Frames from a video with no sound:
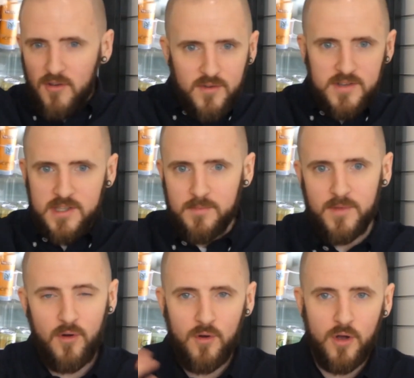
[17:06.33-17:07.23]
hundreds of
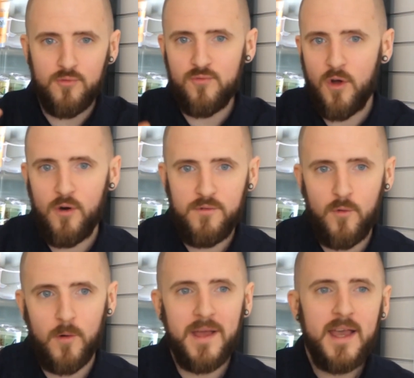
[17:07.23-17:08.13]
them. They've all got a raw
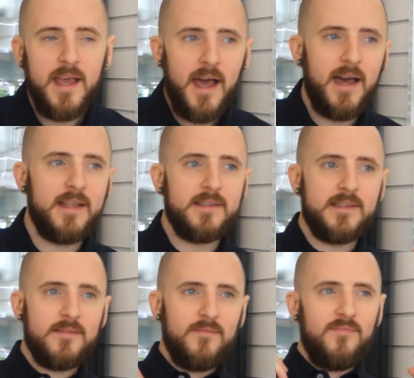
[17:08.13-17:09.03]
form.
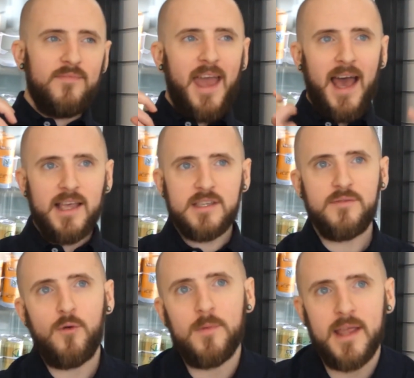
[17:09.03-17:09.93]
And the
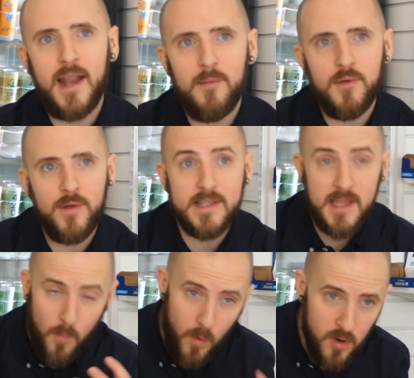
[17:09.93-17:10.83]
acid form
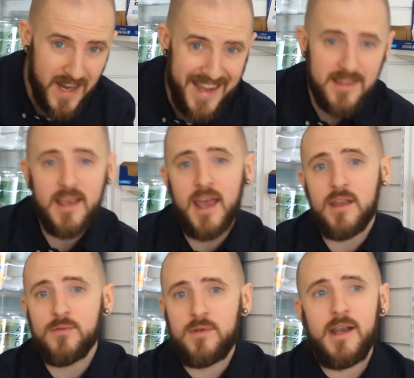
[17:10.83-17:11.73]
cannabinoids, they work in
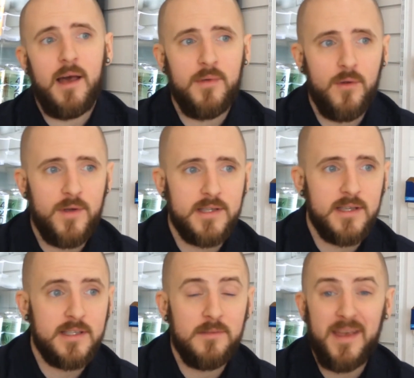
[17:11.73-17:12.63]
the
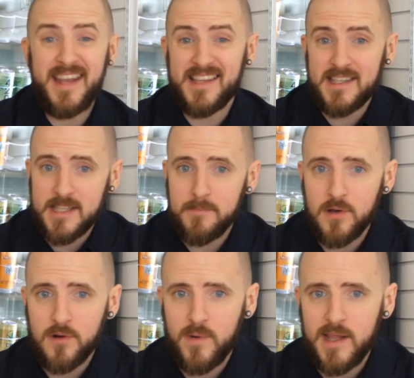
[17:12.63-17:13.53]
endocannabinoid system in a
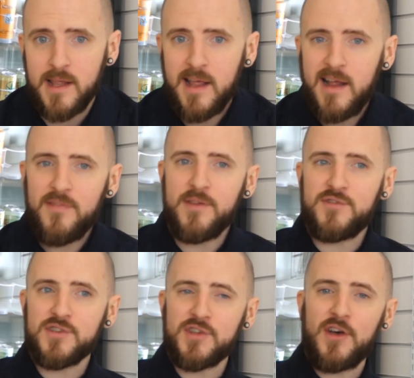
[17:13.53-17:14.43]
similar way.
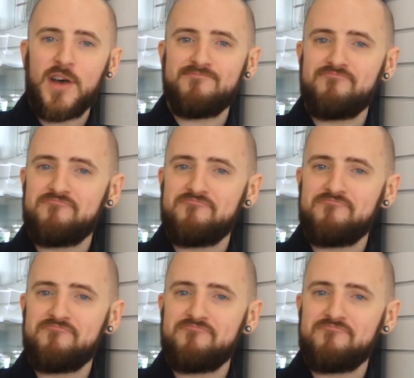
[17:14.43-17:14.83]
They've just got